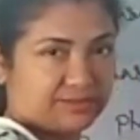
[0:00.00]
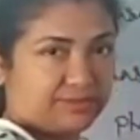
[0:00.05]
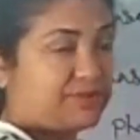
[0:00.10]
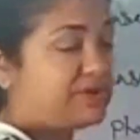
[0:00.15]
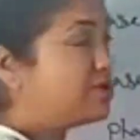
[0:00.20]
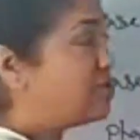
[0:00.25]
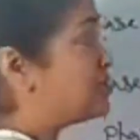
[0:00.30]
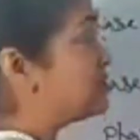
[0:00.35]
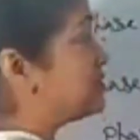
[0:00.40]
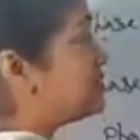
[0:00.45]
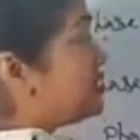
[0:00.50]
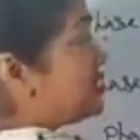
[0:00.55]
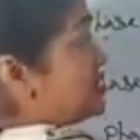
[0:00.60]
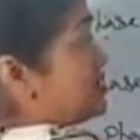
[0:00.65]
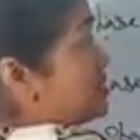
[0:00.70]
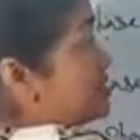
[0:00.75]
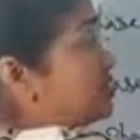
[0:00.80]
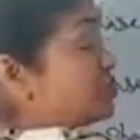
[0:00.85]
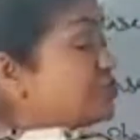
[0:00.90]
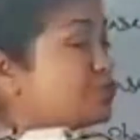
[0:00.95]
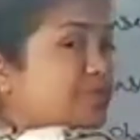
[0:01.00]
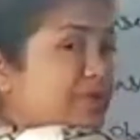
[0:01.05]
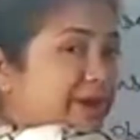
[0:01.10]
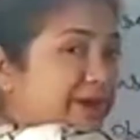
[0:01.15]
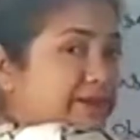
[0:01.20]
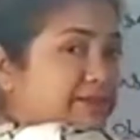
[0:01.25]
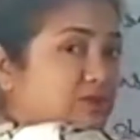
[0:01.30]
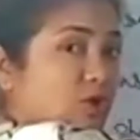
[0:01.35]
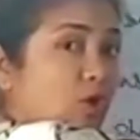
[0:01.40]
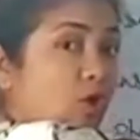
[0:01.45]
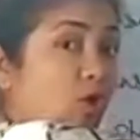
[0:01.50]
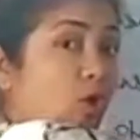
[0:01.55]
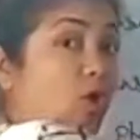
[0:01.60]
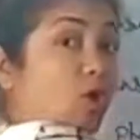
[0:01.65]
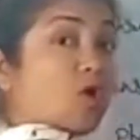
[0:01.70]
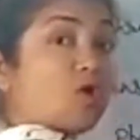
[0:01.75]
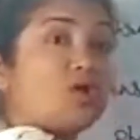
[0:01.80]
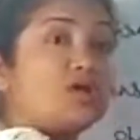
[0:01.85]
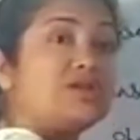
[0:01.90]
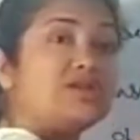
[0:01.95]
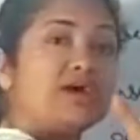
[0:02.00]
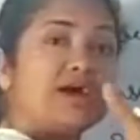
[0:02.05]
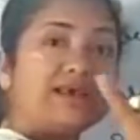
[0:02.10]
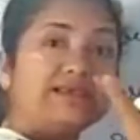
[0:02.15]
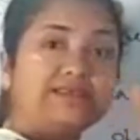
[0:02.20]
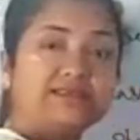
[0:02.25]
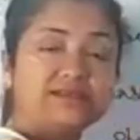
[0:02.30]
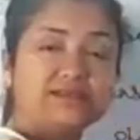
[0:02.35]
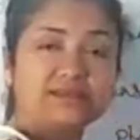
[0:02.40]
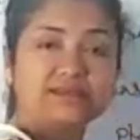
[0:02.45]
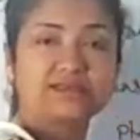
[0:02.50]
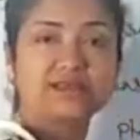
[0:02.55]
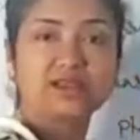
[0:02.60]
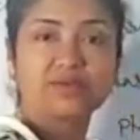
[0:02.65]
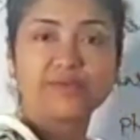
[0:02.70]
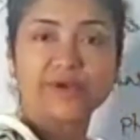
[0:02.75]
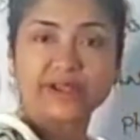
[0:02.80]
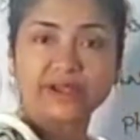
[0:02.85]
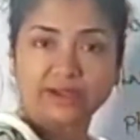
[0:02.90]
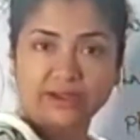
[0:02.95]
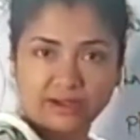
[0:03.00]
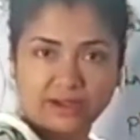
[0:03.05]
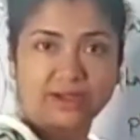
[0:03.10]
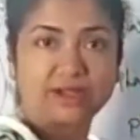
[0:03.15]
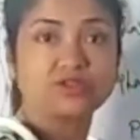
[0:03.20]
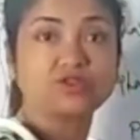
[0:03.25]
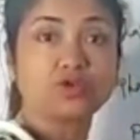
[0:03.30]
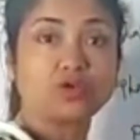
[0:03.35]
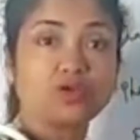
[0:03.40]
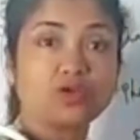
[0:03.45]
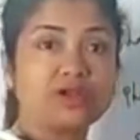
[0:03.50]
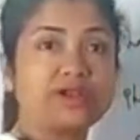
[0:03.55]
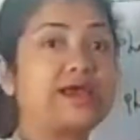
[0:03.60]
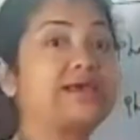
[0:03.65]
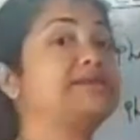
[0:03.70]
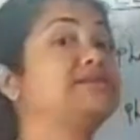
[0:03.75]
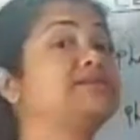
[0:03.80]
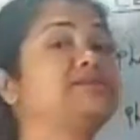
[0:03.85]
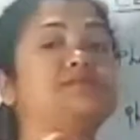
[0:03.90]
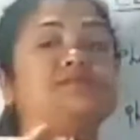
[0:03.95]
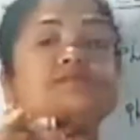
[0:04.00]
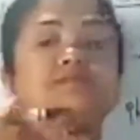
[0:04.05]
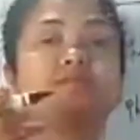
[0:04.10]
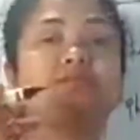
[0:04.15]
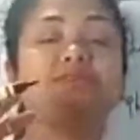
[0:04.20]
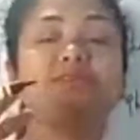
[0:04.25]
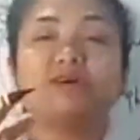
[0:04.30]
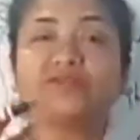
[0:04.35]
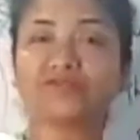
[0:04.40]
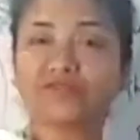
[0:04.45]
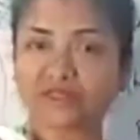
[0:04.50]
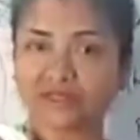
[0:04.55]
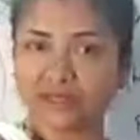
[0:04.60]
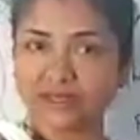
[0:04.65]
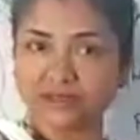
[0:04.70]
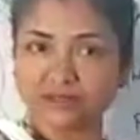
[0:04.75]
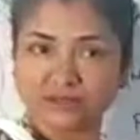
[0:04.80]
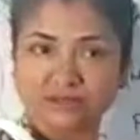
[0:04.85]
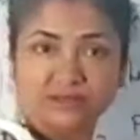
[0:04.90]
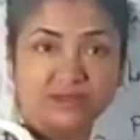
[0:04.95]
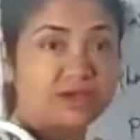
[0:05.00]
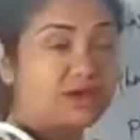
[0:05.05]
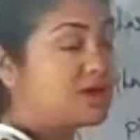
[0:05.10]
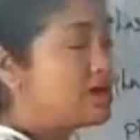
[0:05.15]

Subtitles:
because in this phase all the essential materials, all the essential substance